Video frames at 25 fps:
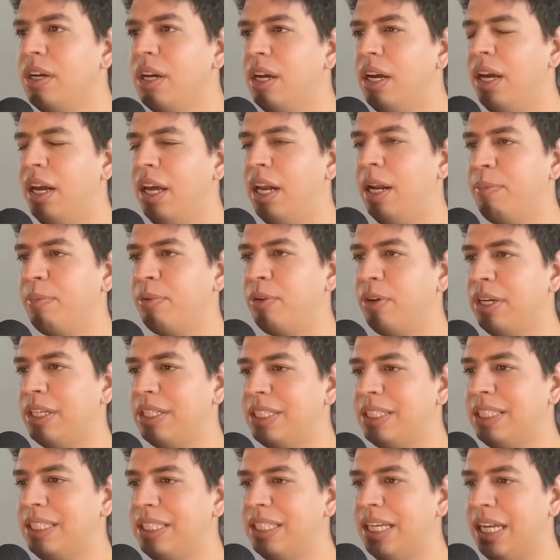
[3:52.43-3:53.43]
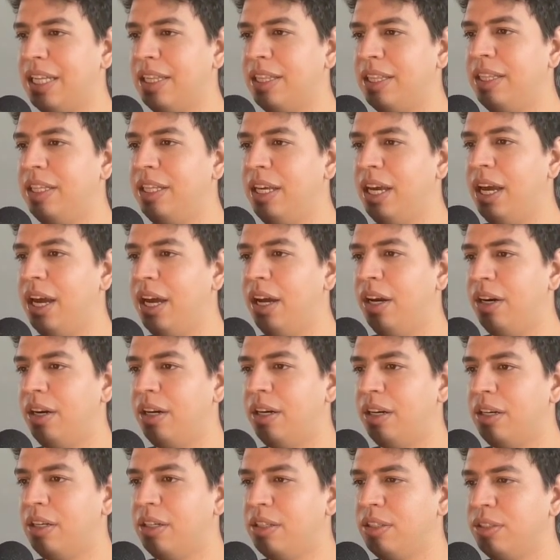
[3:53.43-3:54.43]
and I'm gonna set the
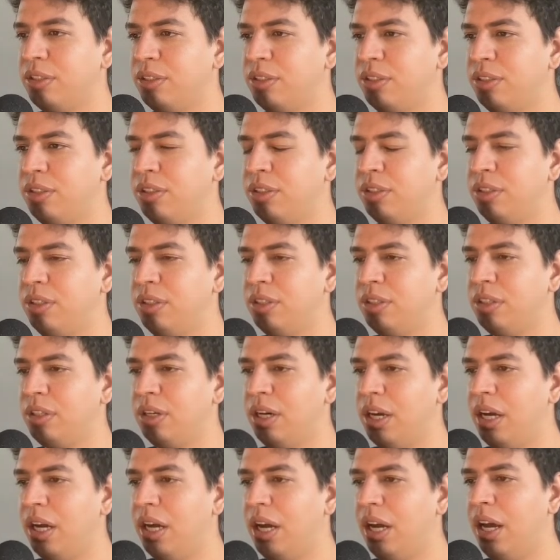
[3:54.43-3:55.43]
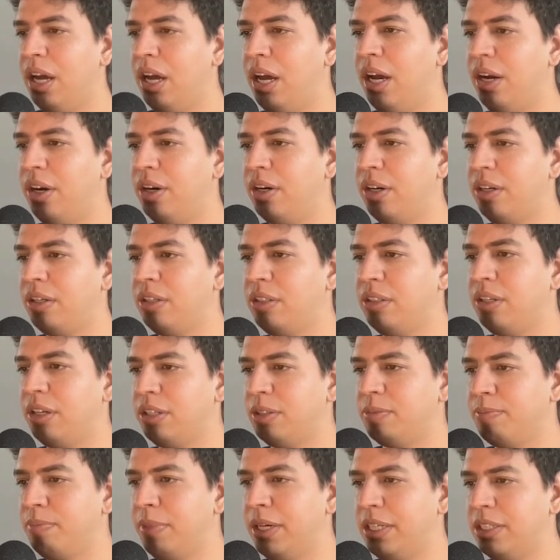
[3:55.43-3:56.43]
error to
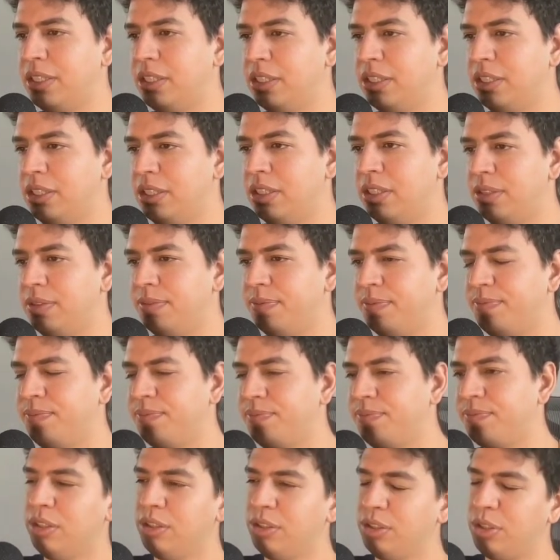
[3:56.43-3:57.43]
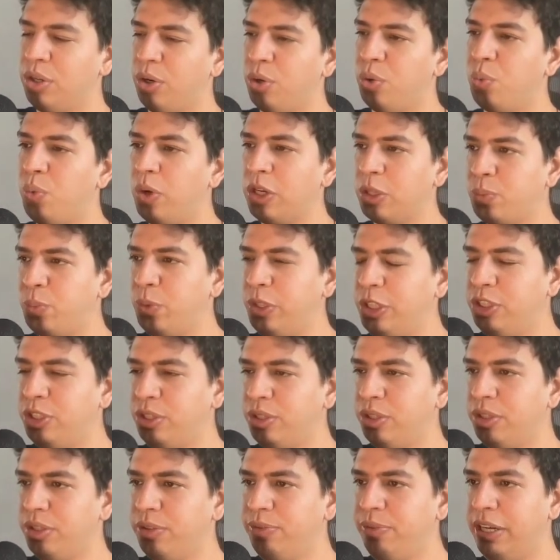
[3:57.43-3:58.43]
error.message. So what we
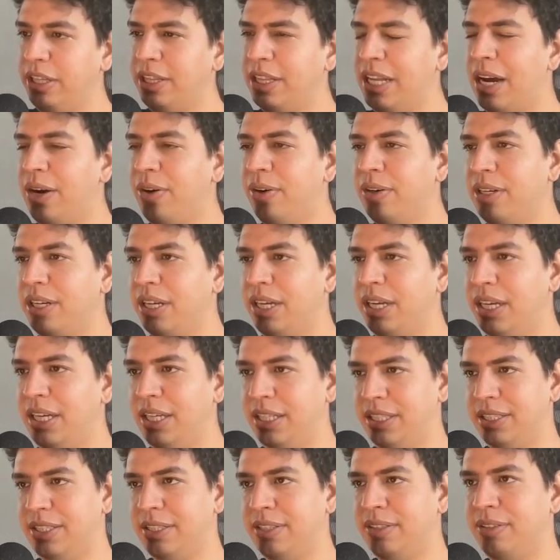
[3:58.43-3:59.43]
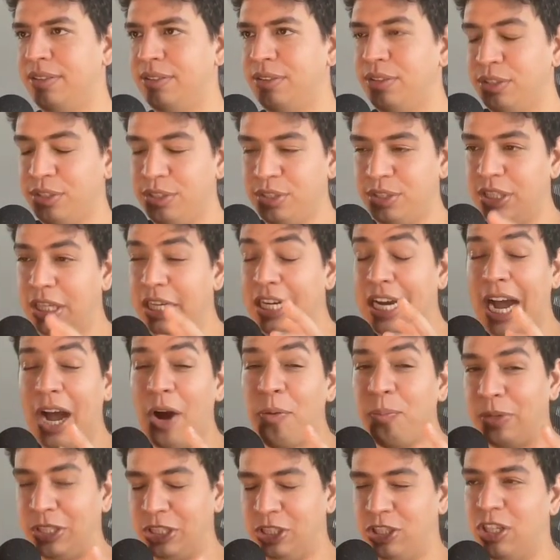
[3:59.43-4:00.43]
do right now is see how
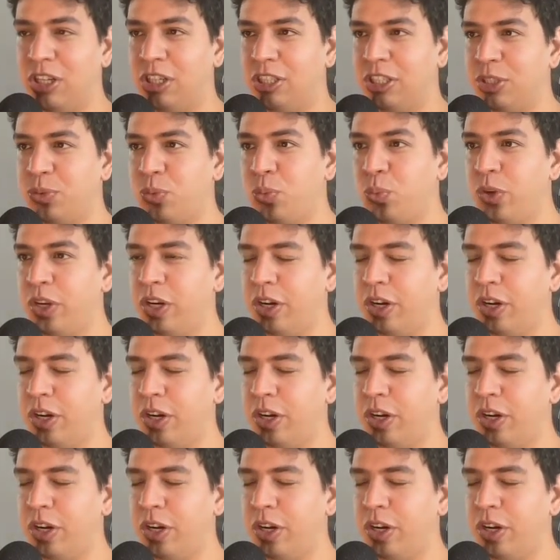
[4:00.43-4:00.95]
much logic we